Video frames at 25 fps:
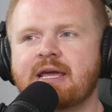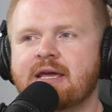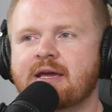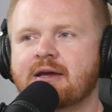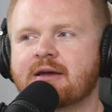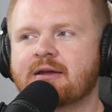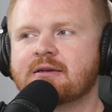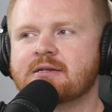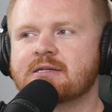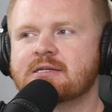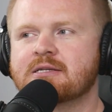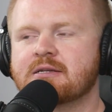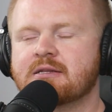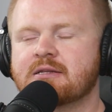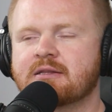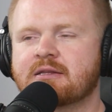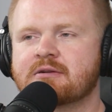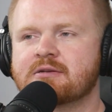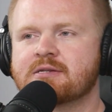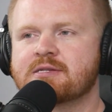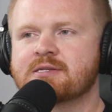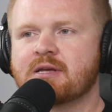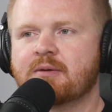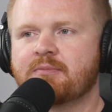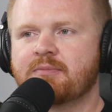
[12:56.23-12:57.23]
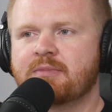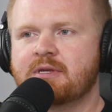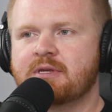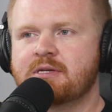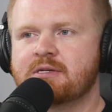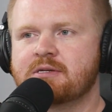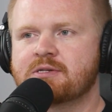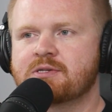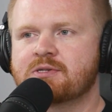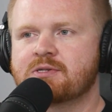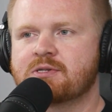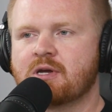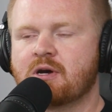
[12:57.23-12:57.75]
and there's
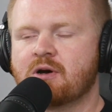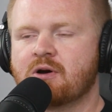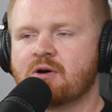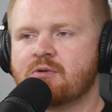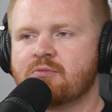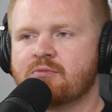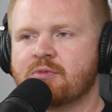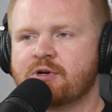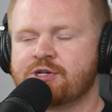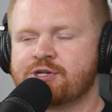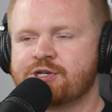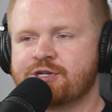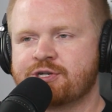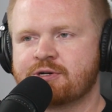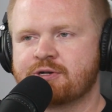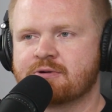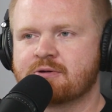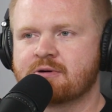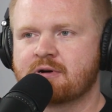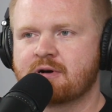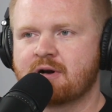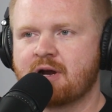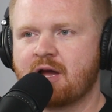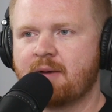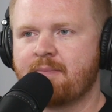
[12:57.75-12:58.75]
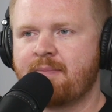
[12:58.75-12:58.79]
something so mature